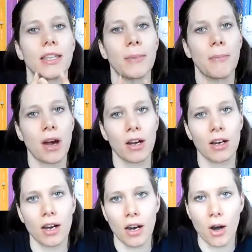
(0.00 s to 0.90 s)
the
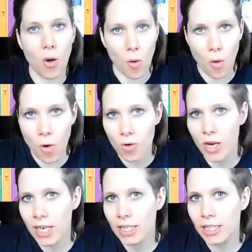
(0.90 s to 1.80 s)
manga
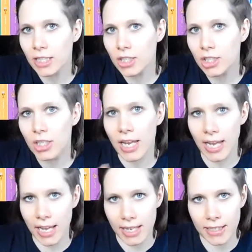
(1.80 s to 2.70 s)
Orange
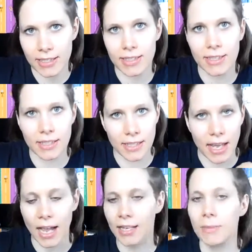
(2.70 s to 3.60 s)
and the
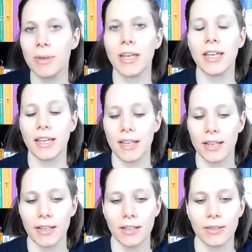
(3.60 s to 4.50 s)
anime
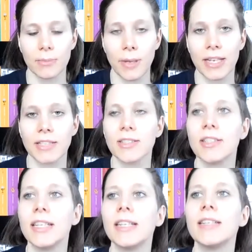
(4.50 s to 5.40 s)
based
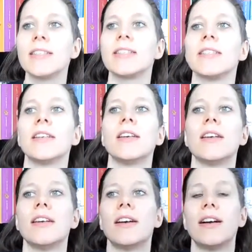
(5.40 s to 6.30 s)
on it.
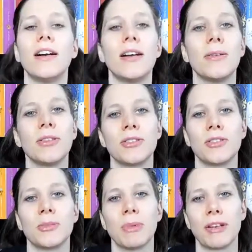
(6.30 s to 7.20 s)
Uh, this
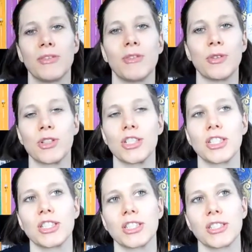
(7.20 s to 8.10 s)
is my
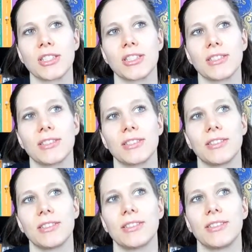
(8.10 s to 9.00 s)
first
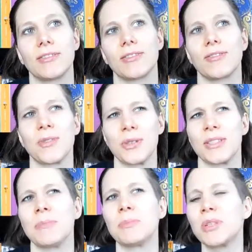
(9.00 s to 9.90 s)

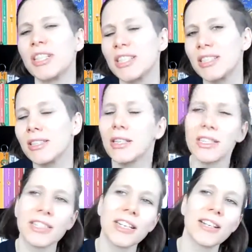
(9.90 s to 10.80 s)
first impression. No,
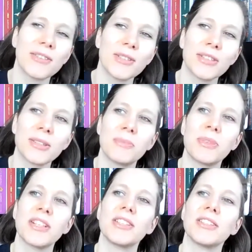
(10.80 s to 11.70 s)
it's not a first
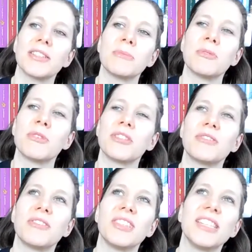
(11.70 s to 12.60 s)
impression, it's more
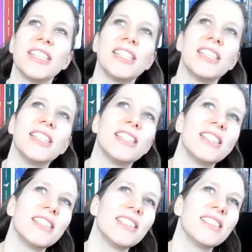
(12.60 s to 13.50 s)
of an
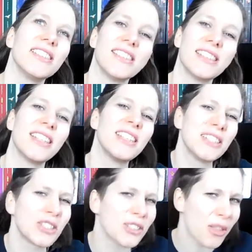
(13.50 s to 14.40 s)

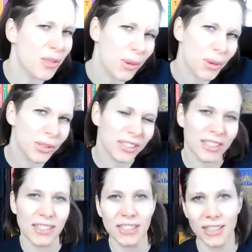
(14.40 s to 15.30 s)
initial
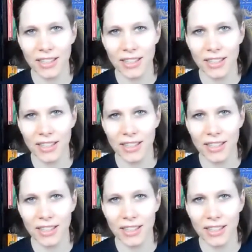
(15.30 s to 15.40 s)
thoughts.